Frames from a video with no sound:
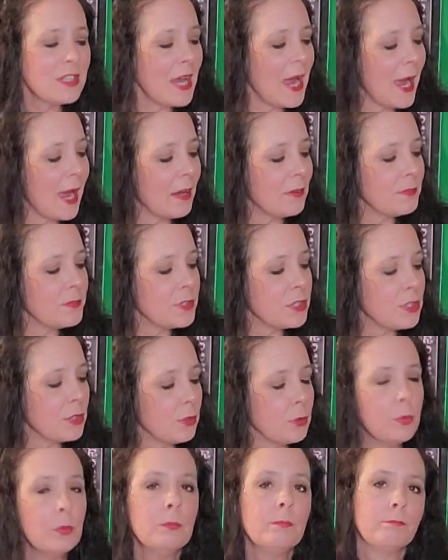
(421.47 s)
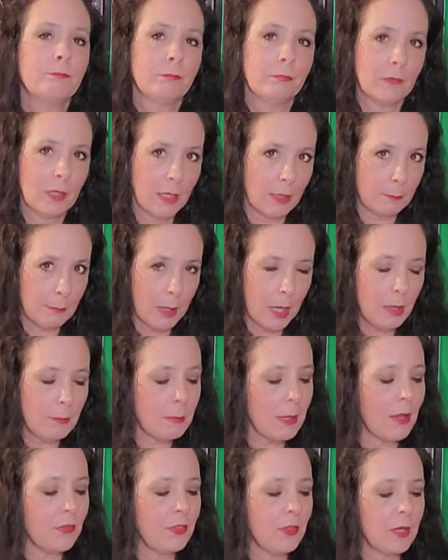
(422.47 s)
have to, in my
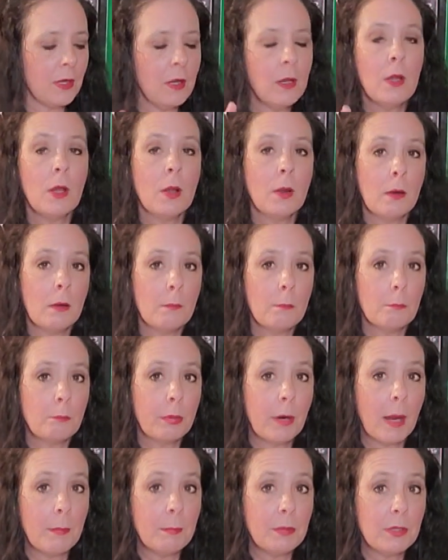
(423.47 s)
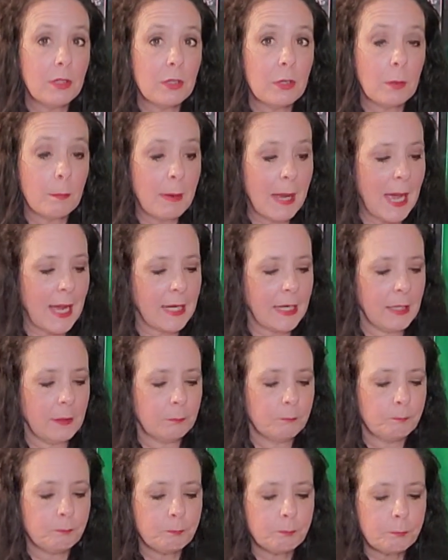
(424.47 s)
method, prep your batting.
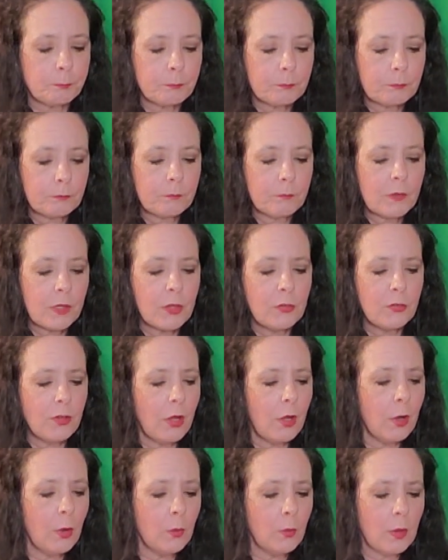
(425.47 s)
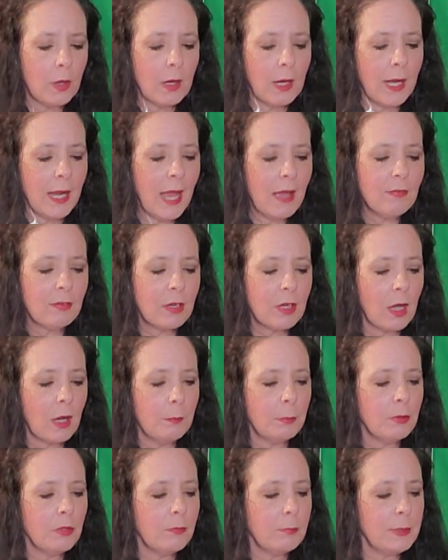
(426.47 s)
So I have a
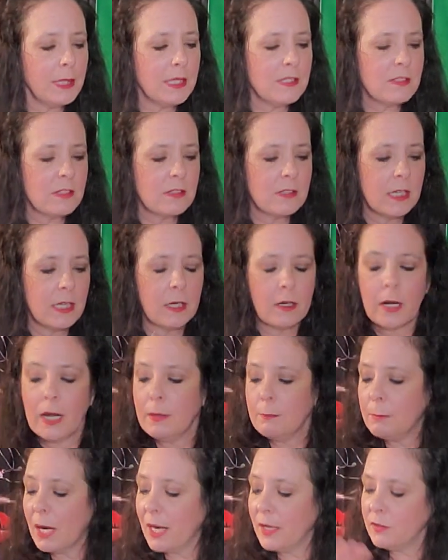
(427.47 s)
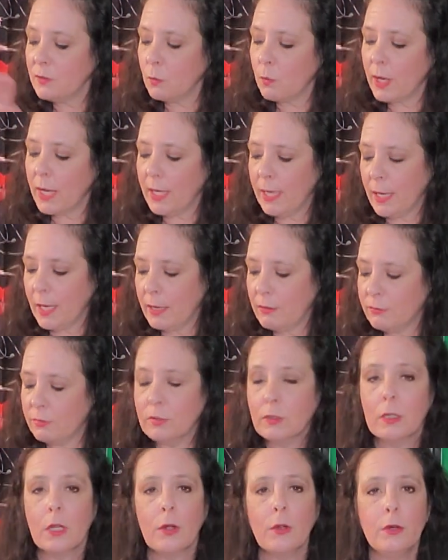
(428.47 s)
couple of pieces here. And by the way, I've
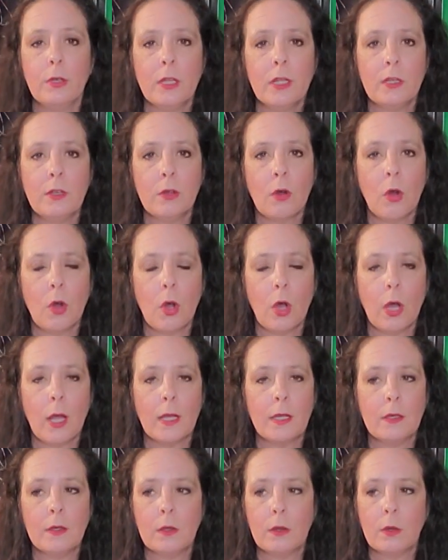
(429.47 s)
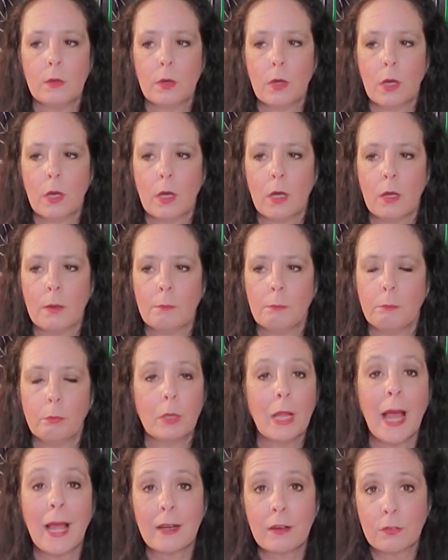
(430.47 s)
loaded on
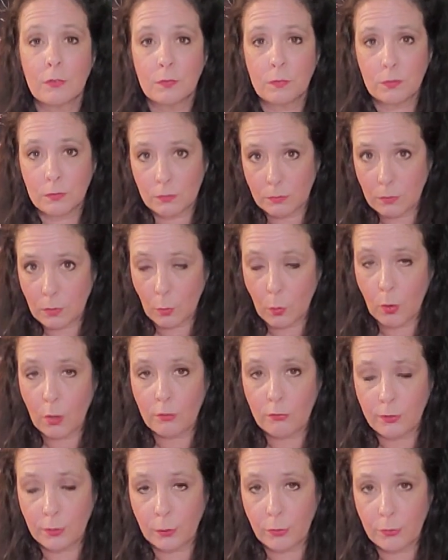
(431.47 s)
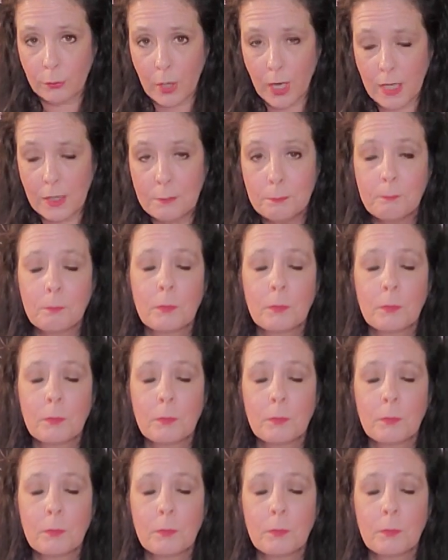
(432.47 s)
black Aurifil thread.